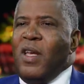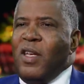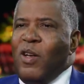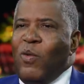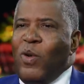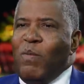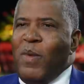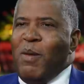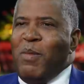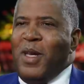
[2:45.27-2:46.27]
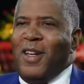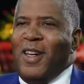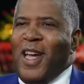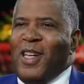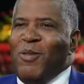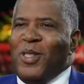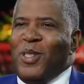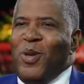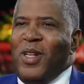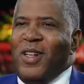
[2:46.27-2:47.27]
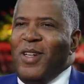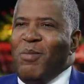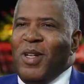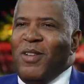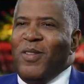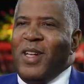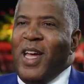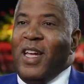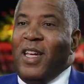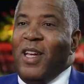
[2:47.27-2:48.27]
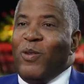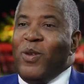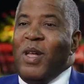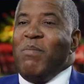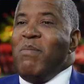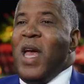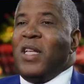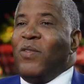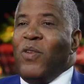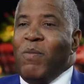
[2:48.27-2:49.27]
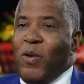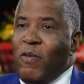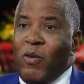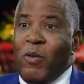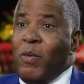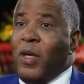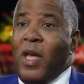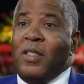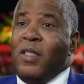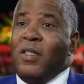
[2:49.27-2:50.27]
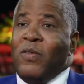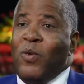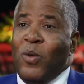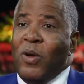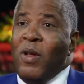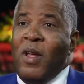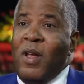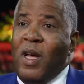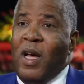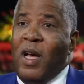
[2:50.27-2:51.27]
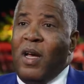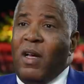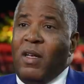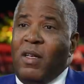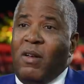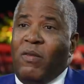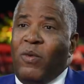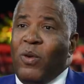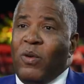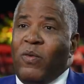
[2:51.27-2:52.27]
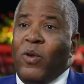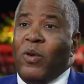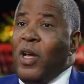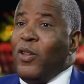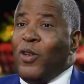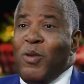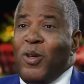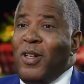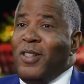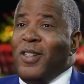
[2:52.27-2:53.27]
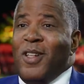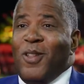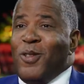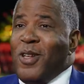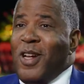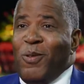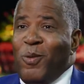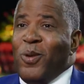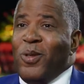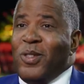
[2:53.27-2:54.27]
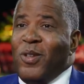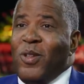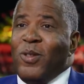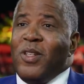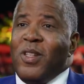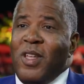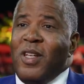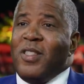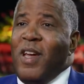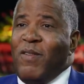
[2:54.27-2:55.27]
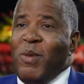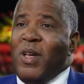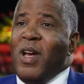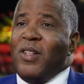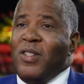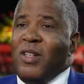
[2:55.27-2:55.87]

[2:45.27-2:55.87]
you know, what might be an innocuous tweet in the middle of the night can create massive rever reverberations for, uh, you know, for, for other communities on the other side of the world. So those are the things they have to be conscious